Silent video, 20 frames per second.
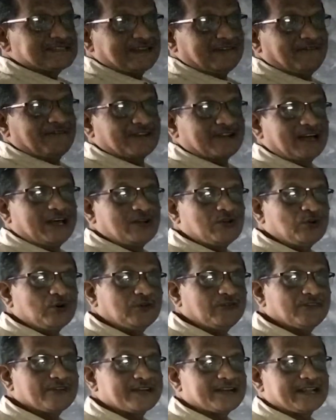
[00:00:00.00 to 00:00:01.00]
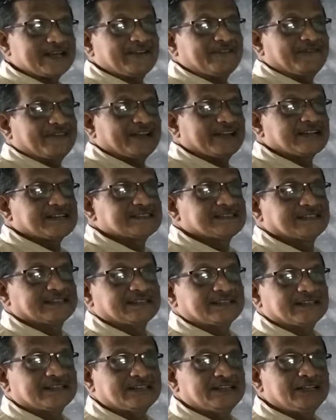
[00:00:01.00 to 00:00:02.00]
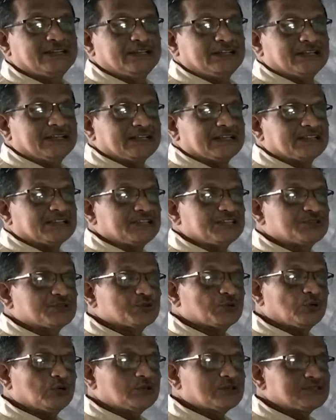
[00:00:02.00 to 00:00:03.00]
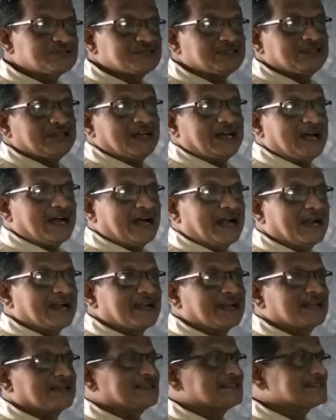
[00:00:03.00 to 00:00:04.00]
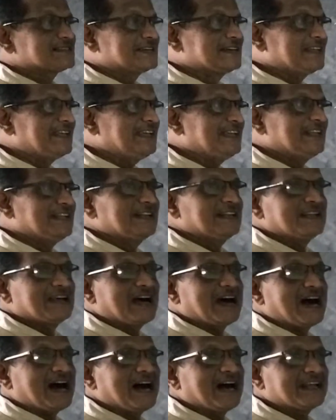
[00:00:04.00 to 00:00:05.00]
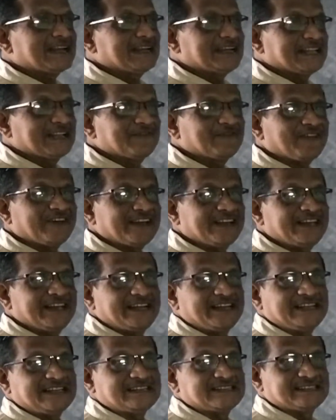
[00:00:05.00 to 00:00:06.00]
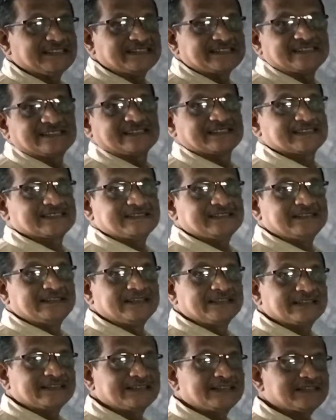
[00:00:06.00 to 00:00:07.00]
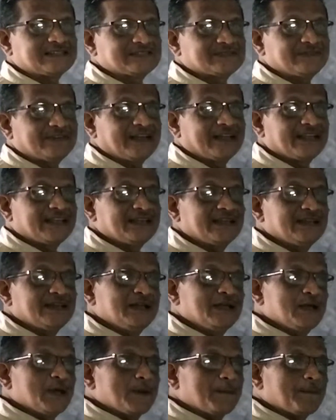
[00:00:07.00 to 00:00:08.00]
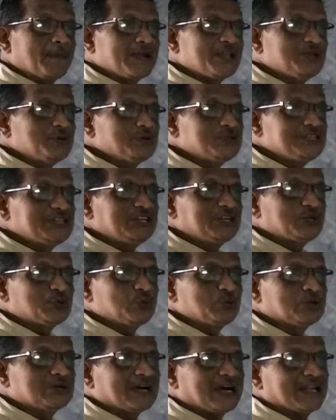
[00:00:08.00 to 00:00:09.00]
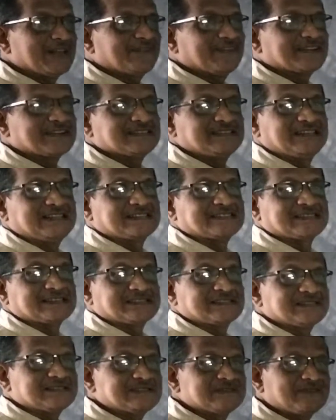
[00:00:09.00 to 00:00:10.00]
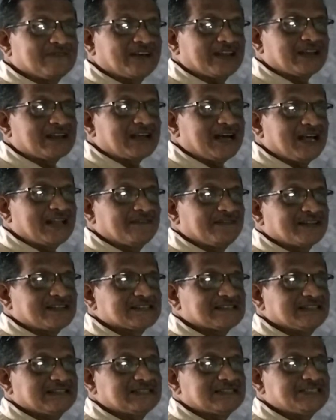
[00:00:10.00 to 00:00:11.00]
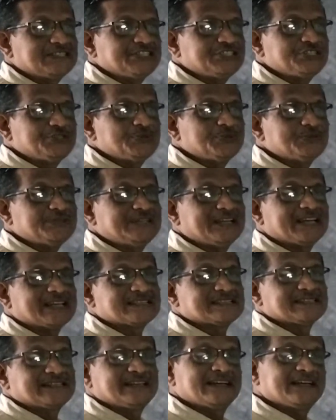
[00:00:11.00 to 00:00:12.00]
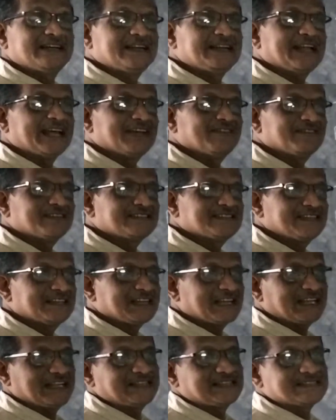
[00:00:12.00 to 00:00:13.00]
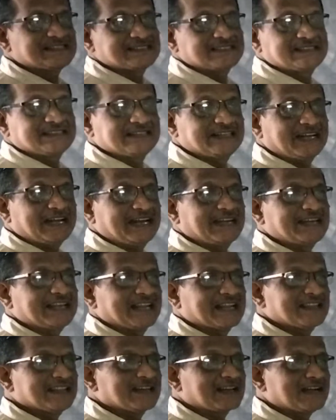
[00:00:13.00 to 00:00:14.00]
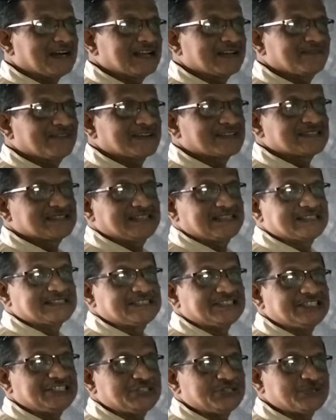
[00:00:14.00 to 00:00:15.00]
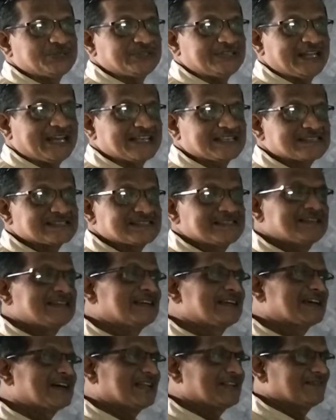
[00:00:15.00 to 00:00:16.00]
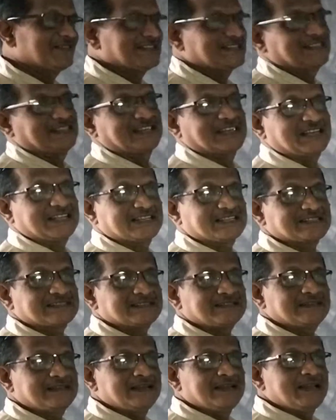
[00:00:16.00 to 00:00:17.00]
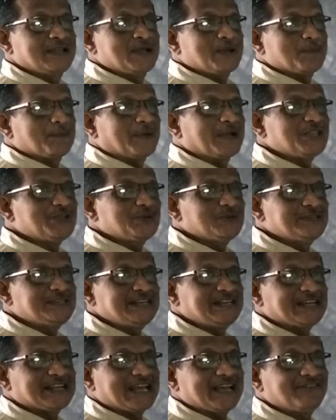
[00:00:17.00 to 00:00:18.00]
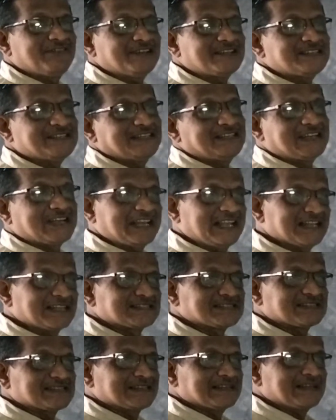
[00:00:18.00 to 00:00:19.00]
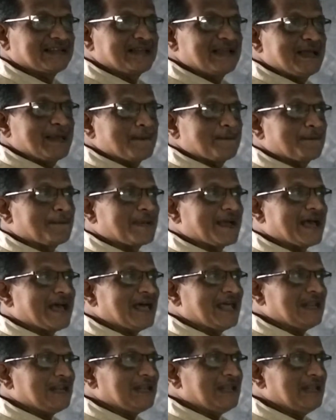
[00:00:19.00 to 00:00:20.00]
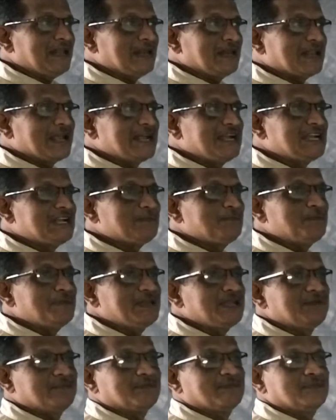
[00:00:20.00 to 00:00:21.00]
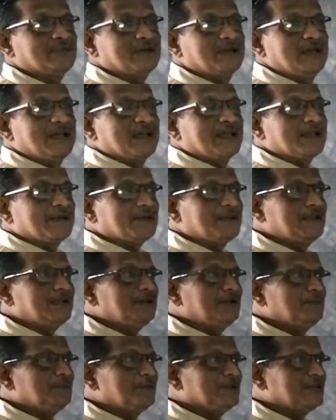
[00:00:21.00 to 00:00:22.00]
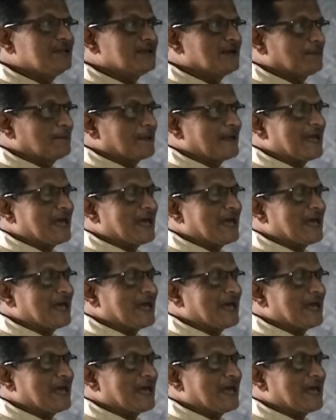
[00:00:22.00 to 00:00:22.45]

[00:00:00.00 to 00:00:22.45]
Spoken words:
of Fraunhofer diffraction, the source and screen are at infinite distances. That's why by using two convex lenses, one convex lens is used as divergent lens and another convex lens is used as convergent lens. By using divergent lens, parallel light beam is